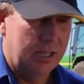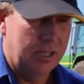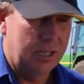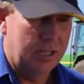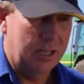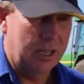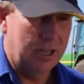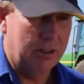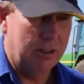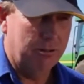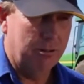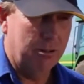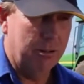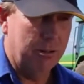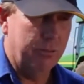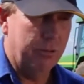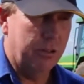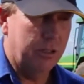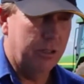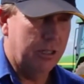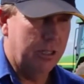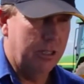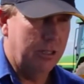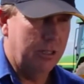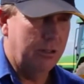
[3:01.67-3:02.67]
Our
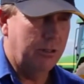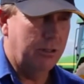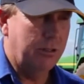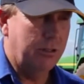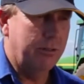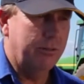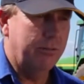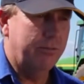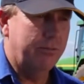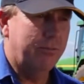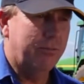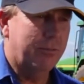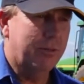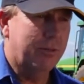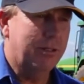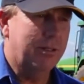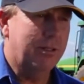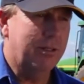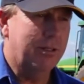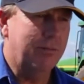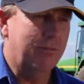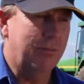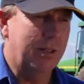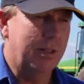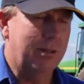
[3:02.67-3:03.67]
agronomist tells us
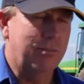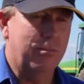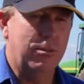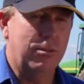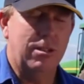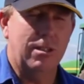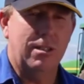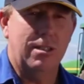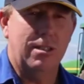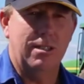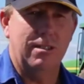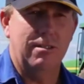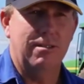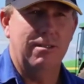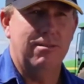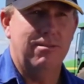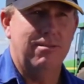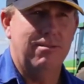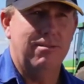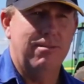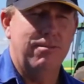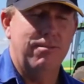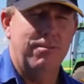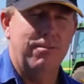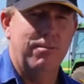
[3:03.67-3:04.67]
some numbers that
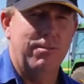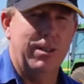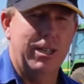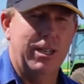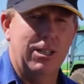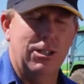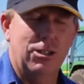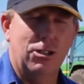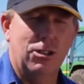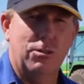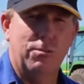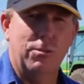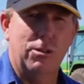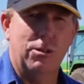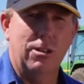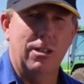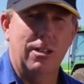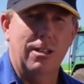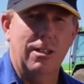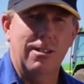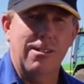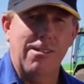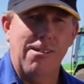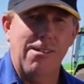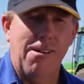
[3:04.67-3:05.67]
make us
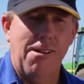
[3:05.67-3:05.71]
smile.